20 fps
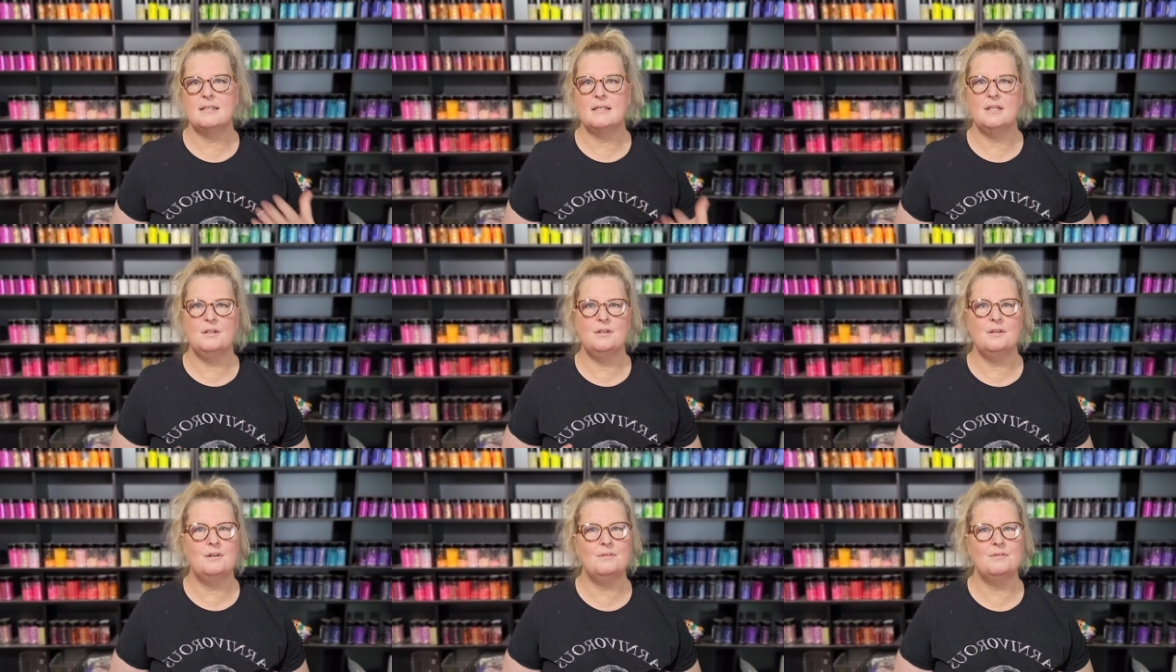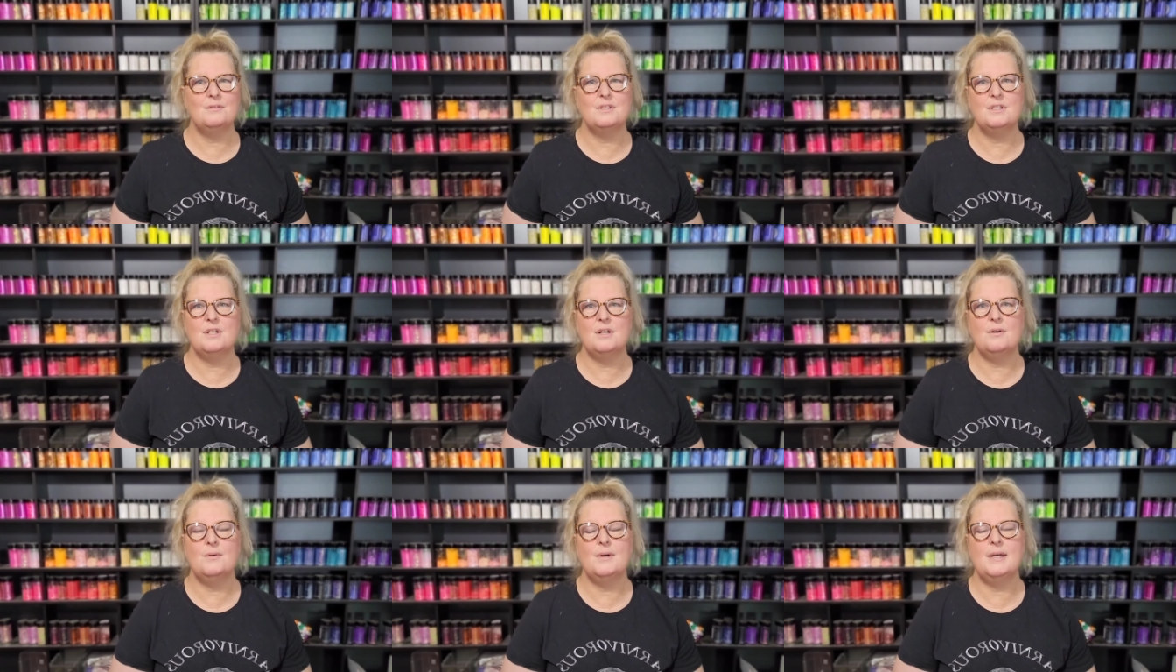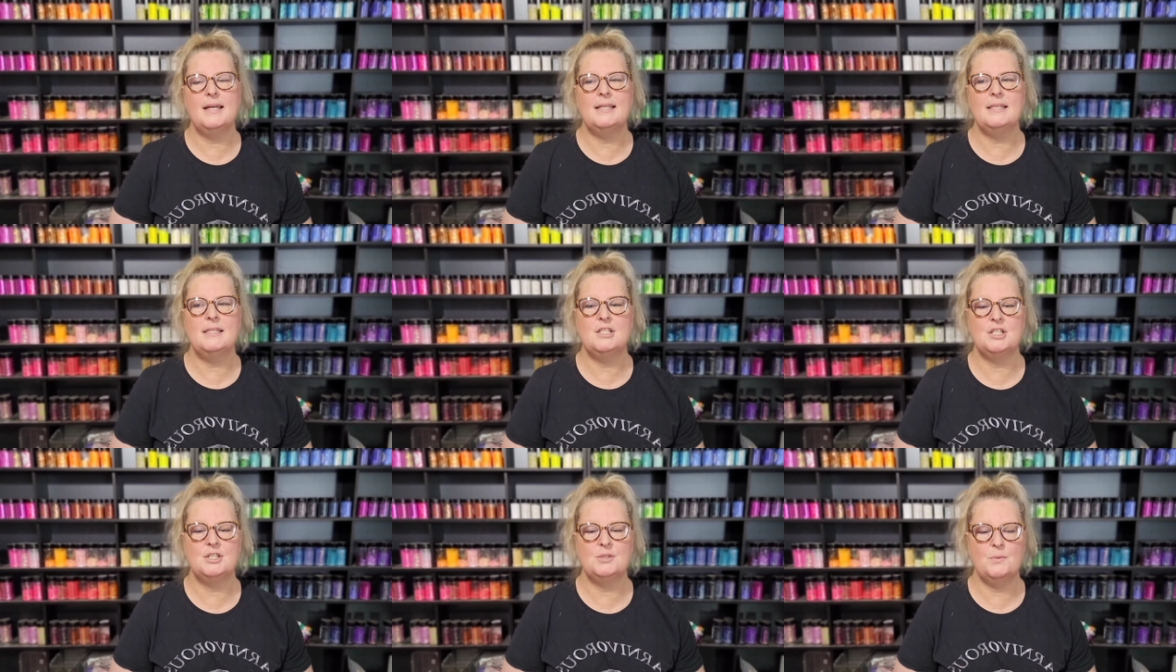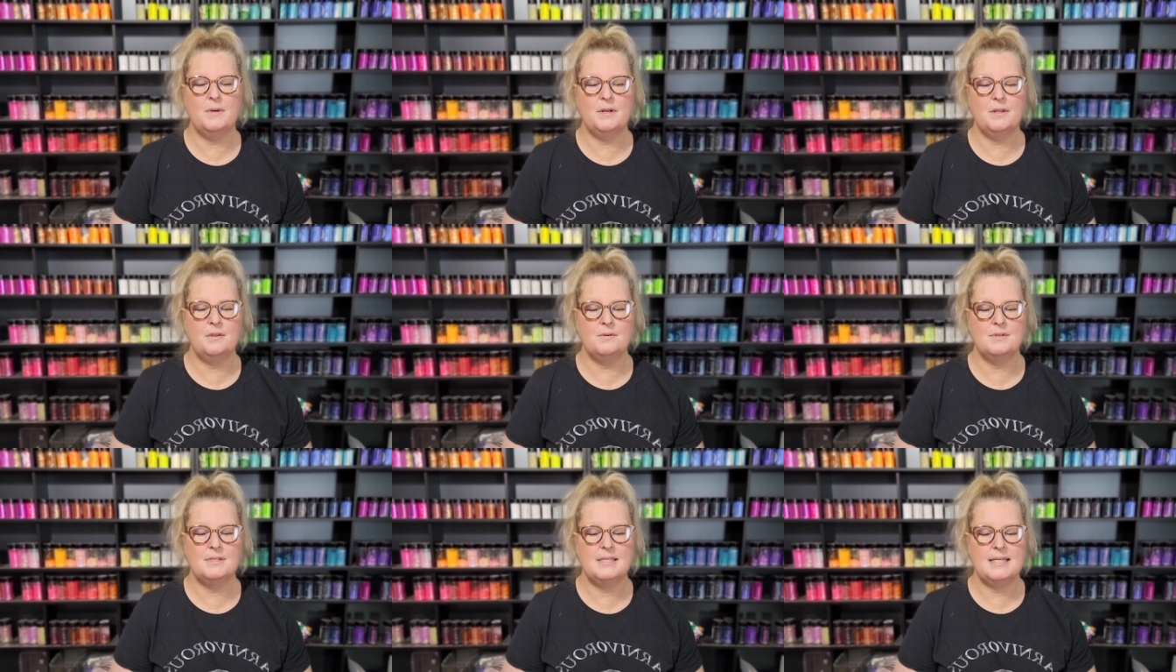you know, so it's just one of
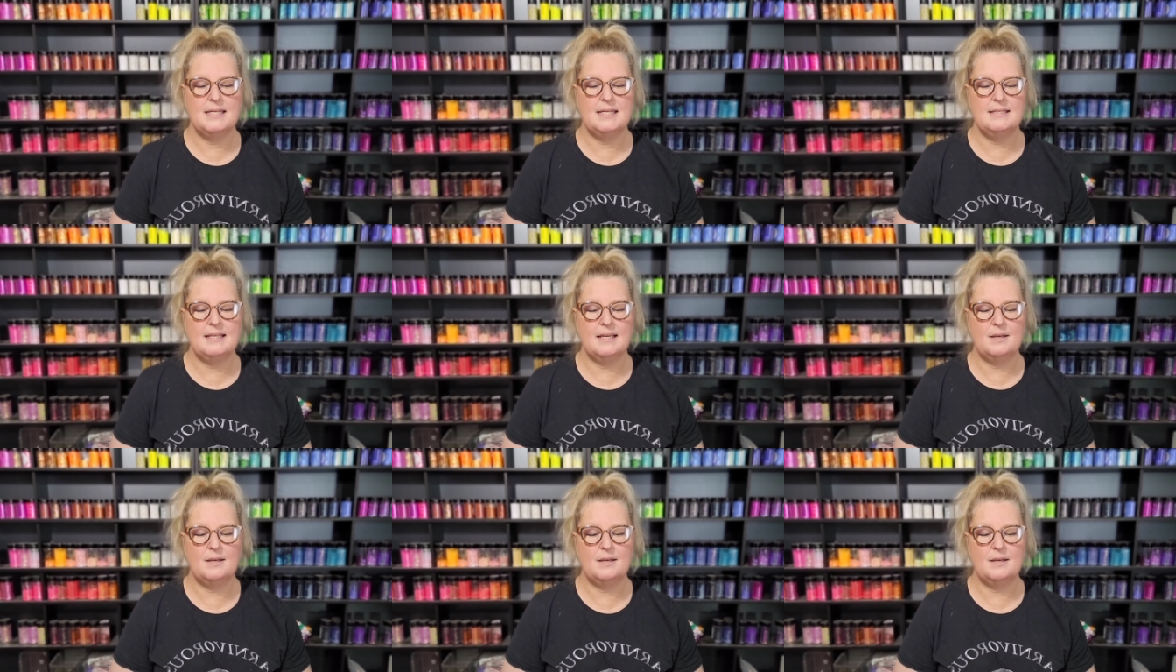those things.